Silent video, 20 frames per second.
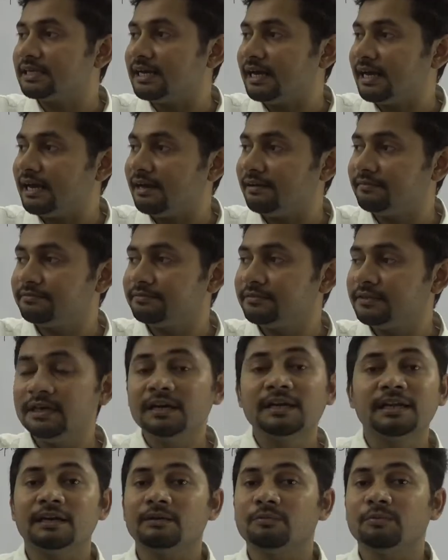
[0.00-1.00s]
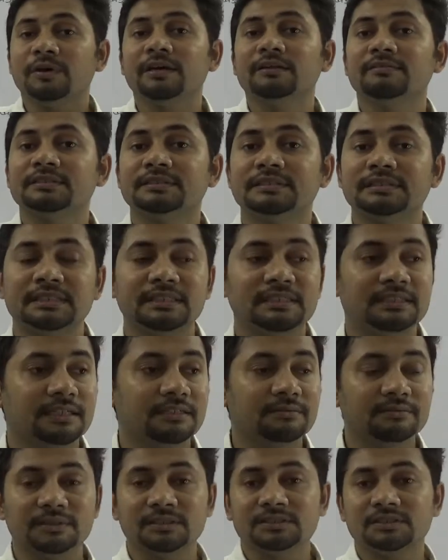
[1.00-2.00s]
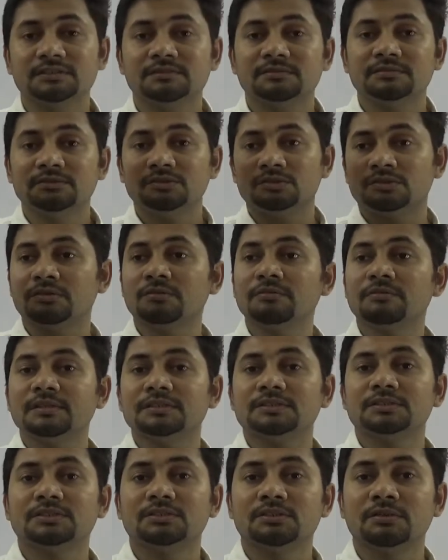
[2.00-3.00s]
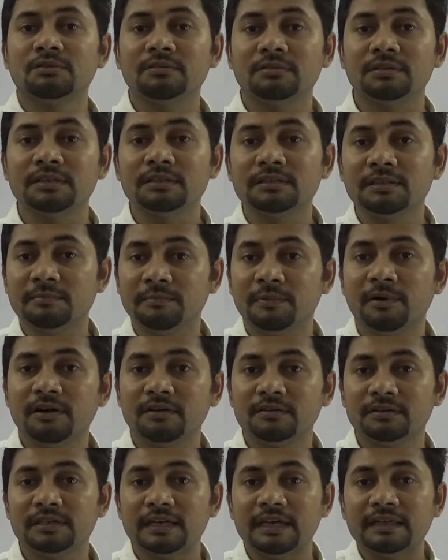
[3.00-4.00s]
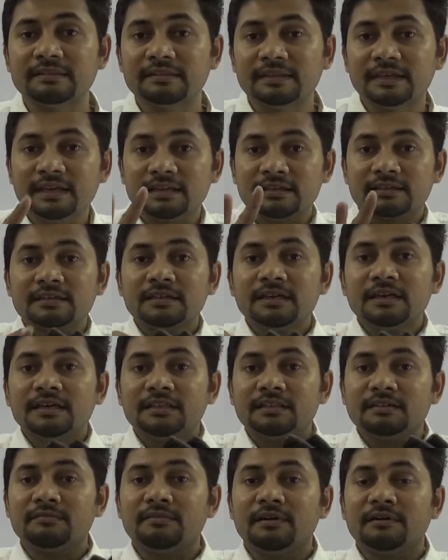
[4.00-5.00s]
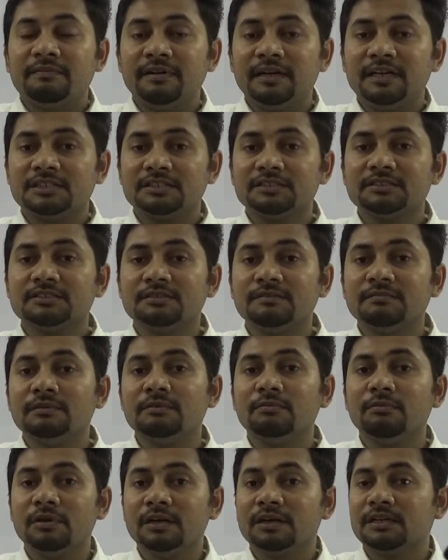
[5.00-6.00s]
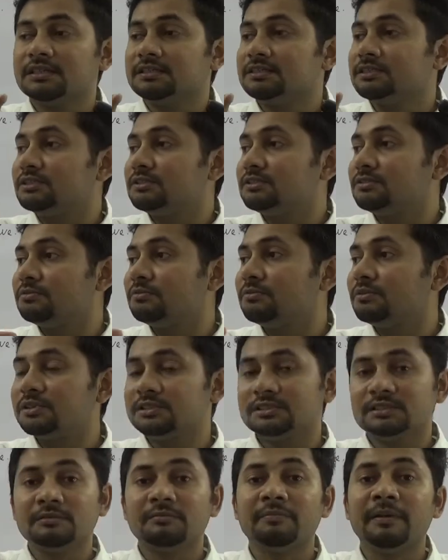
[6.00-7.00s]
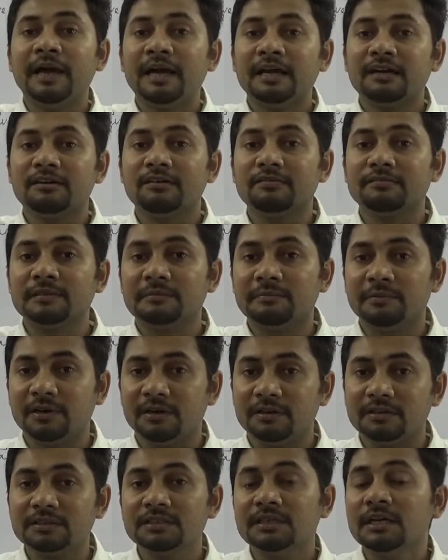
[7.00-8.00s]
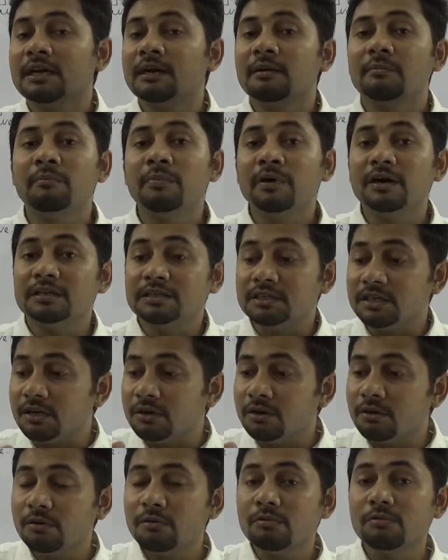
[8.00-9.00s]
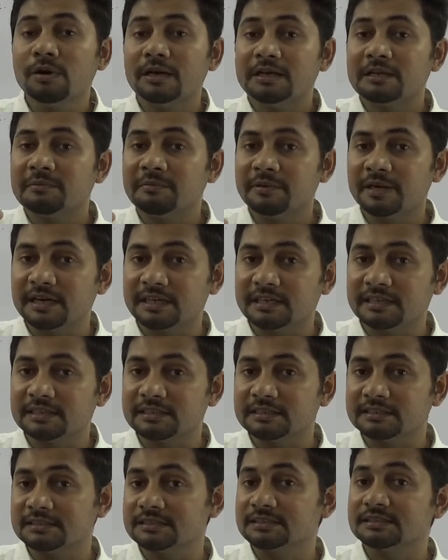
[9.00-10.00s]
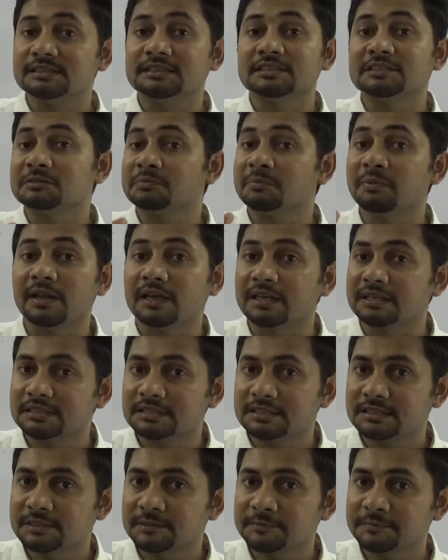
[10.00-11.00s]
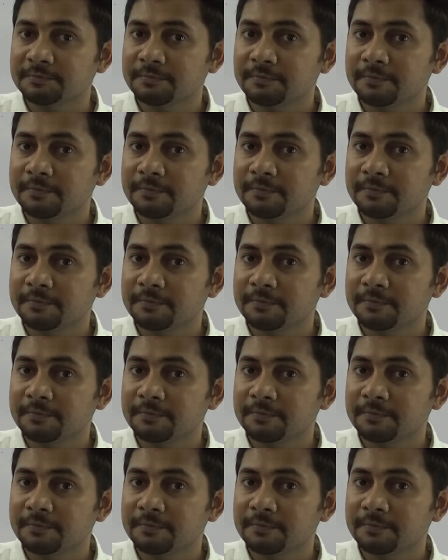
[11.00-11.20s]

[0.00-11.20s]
will have, like when we see that we threw a stone in the pond, and then the vibrations of the waters towards the bank of the pond, but no water particles is displaced.